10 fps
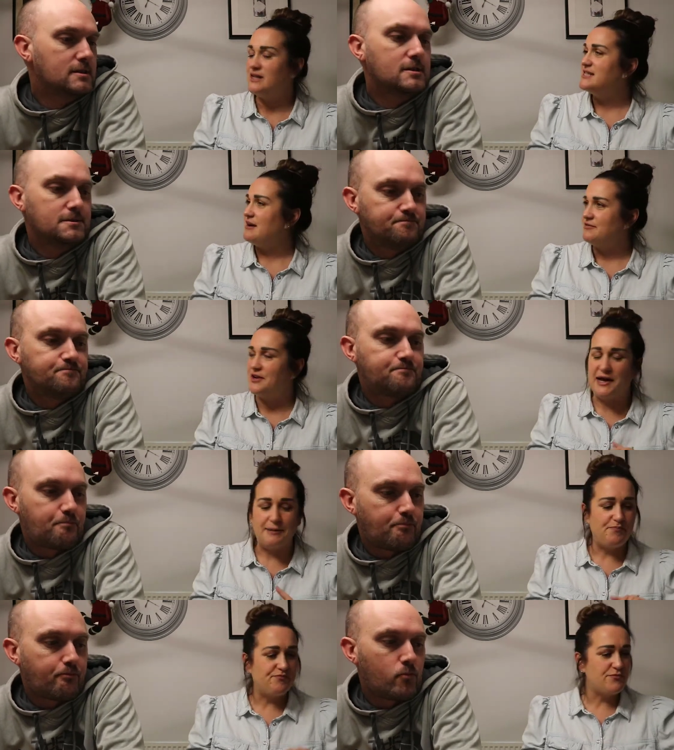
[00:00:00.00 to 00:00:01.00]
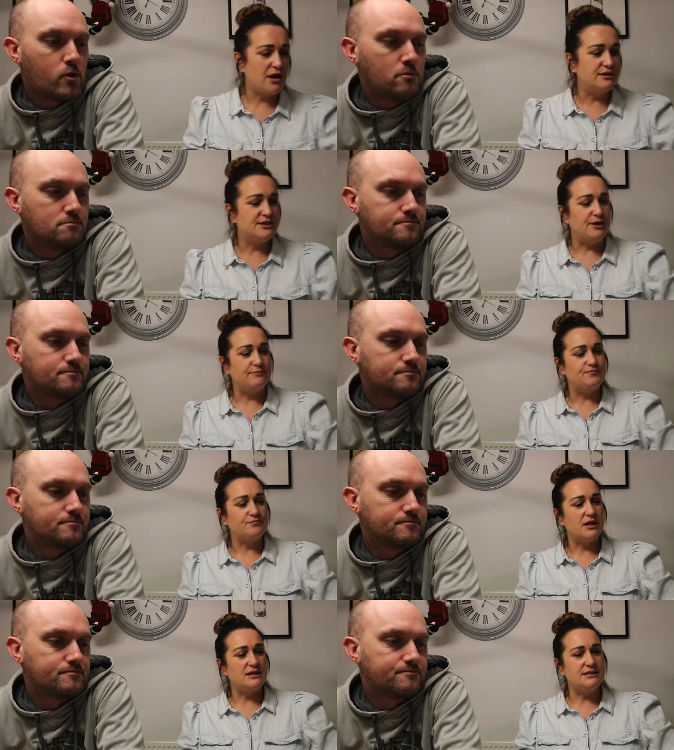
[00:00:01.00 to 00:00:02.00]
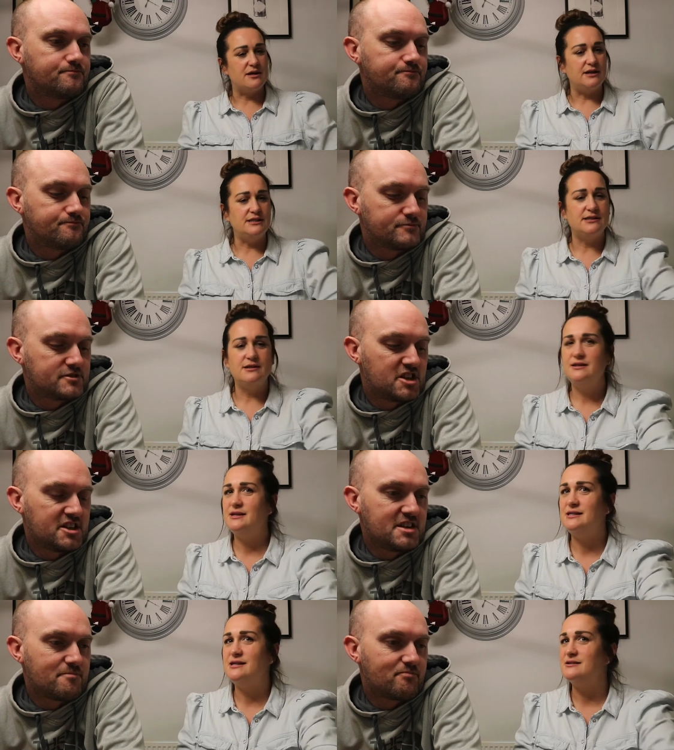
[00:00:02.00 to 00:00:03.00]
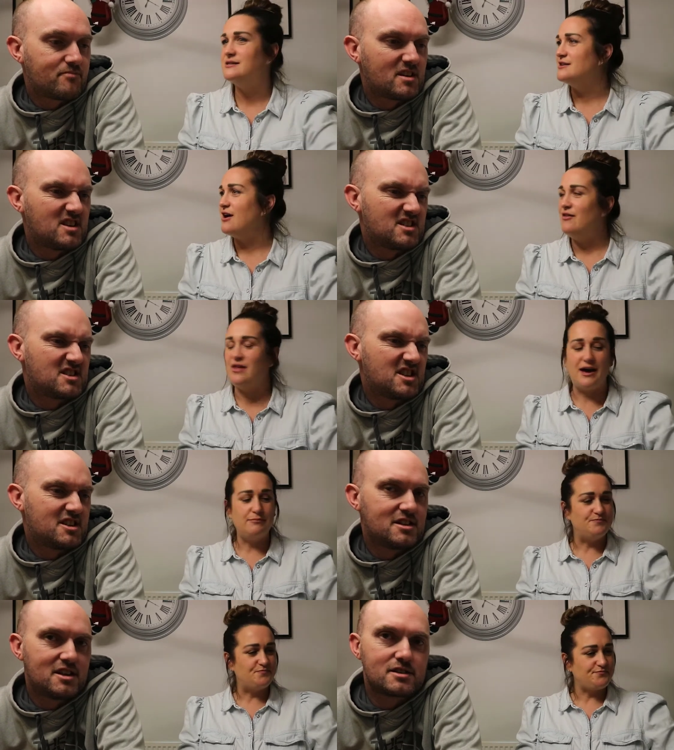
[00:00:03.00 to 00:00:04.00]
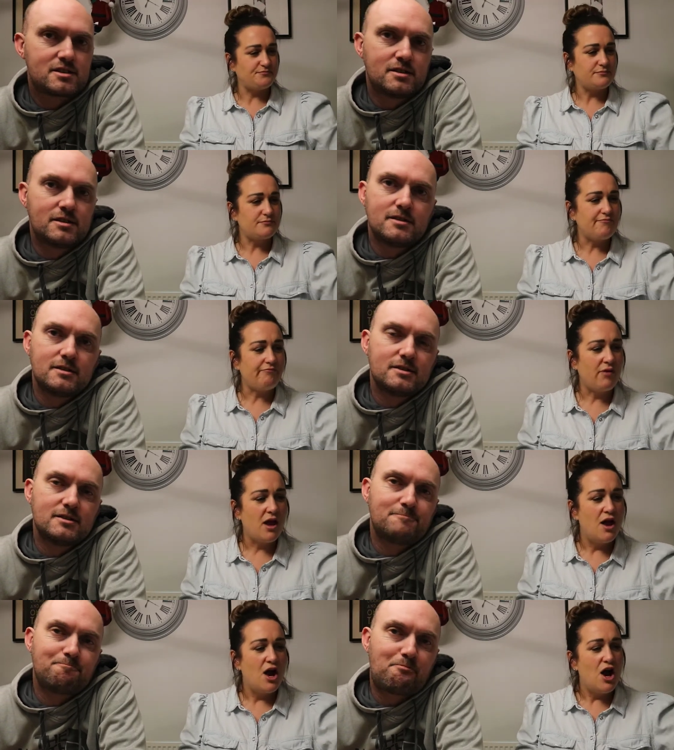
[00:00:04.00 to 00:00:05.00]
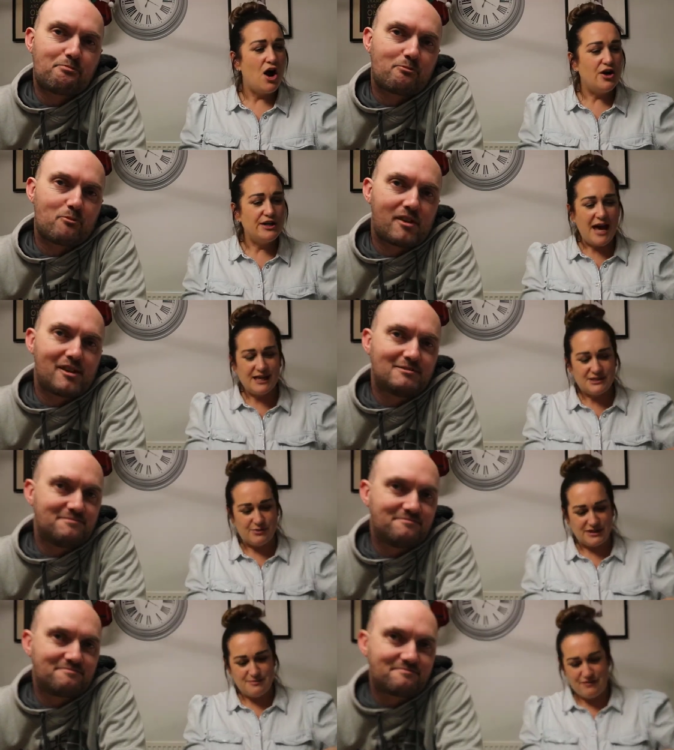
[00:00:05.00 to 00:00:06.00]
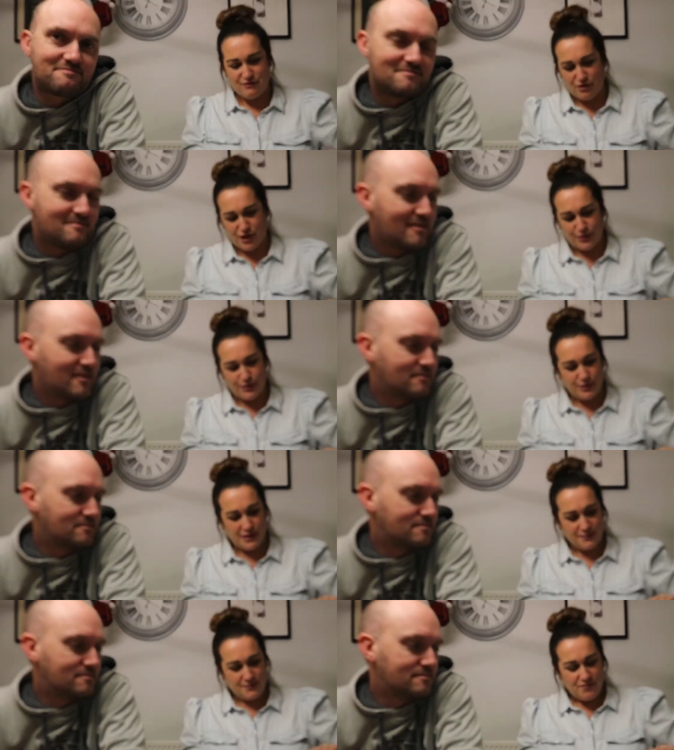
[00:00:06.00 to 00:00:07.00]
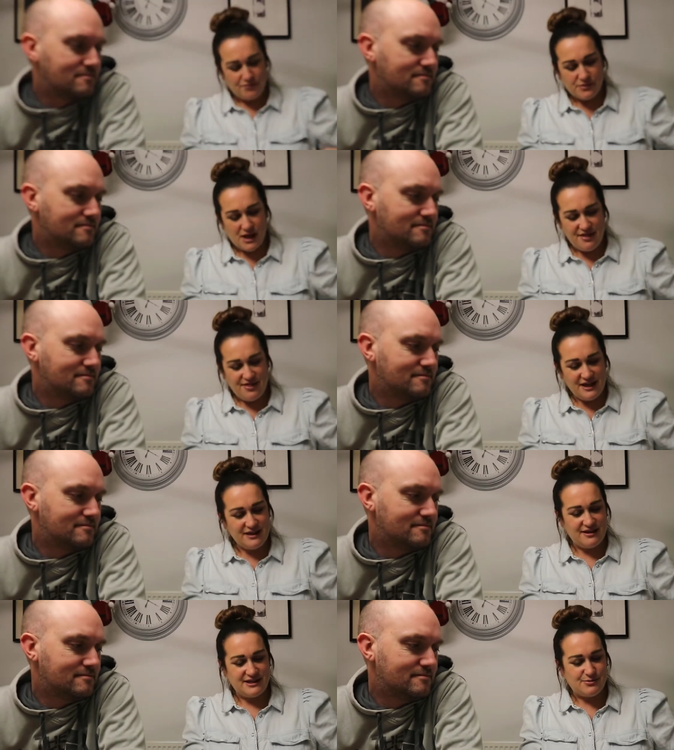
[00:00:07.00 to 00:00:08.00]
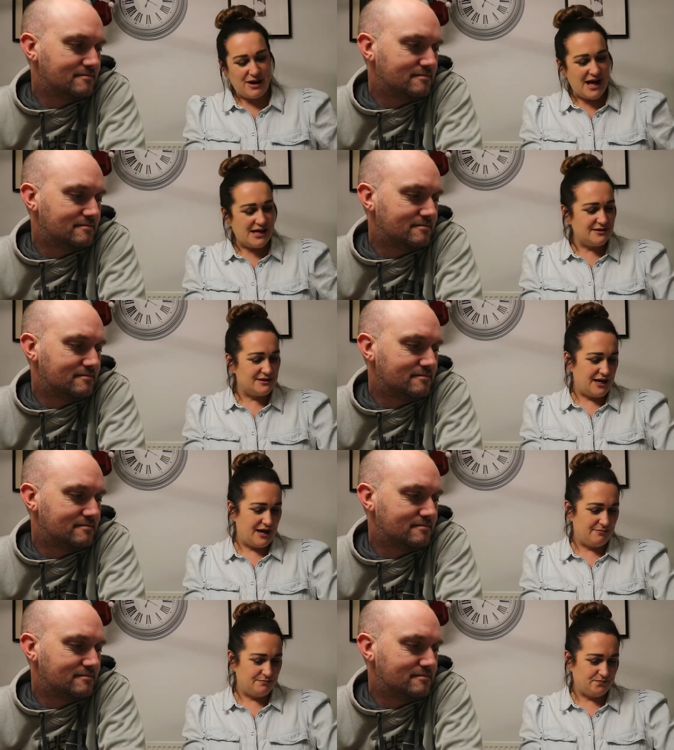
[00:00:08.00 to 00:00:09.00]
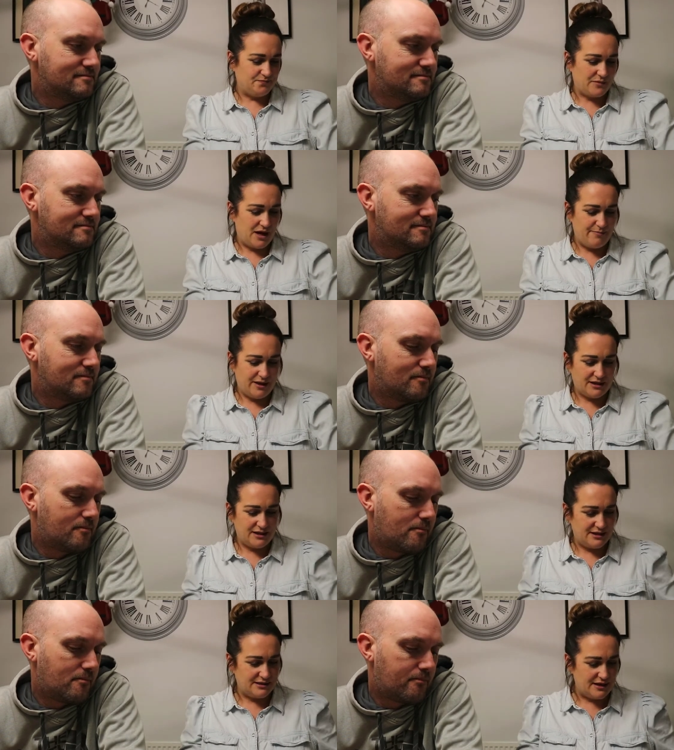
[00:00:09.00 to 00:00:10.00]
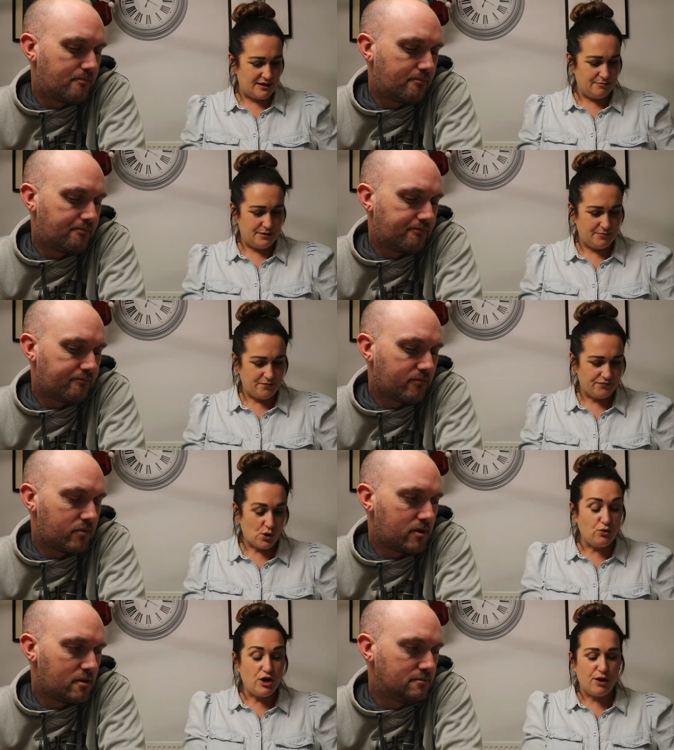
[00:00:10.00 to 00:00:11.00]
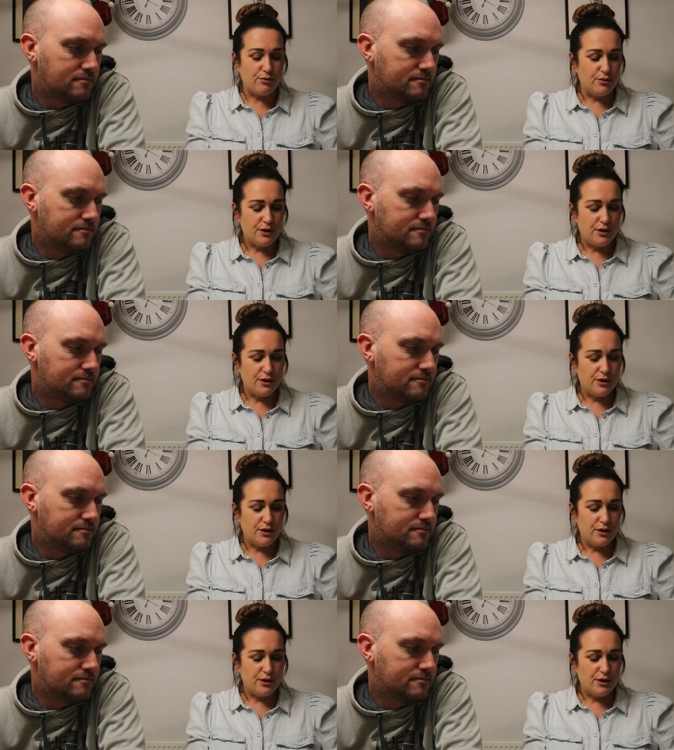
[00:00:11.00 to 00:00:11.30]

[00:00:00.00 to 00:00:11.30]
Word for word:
Speaker 1: like that, definitely. Mm. So, that's nice. Tidy. Nice little start there. Our next one is a bit of a rogue. I think these were Aldi. I picked these up. Oh no.